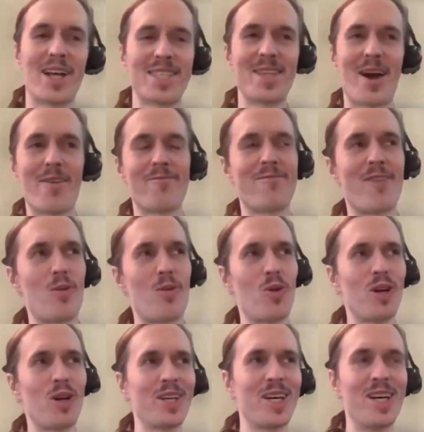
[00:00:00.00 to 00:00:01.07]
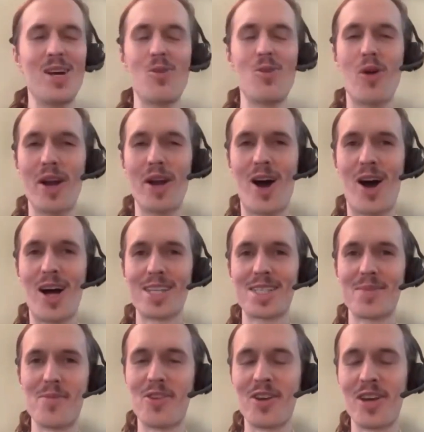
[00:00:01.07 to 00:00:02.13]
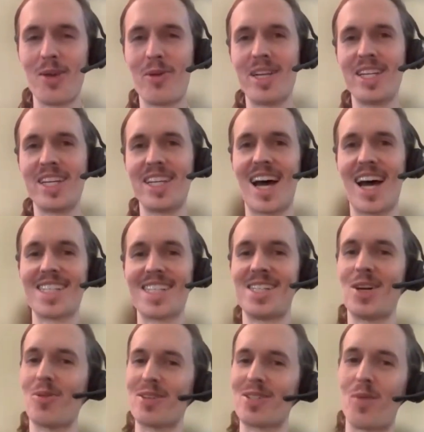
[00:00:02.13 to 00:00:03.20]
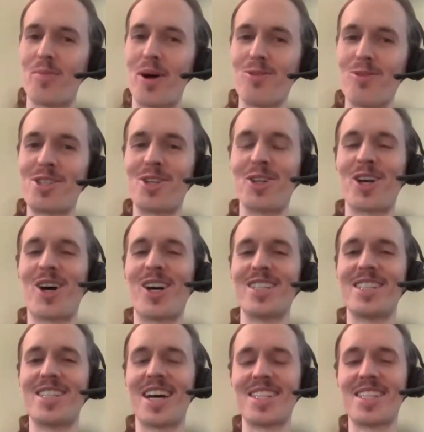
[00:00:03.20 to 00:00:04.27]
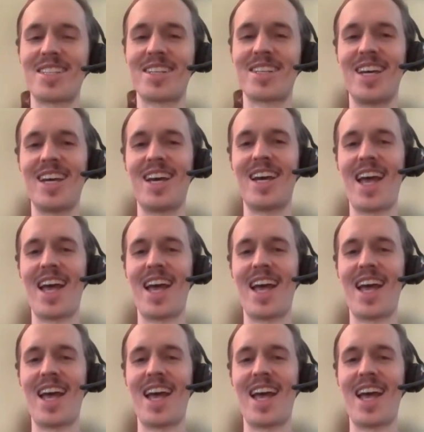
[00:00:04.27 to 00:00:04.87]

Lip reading: That's not a fun word. One awesome thing we did last year was our poster contest.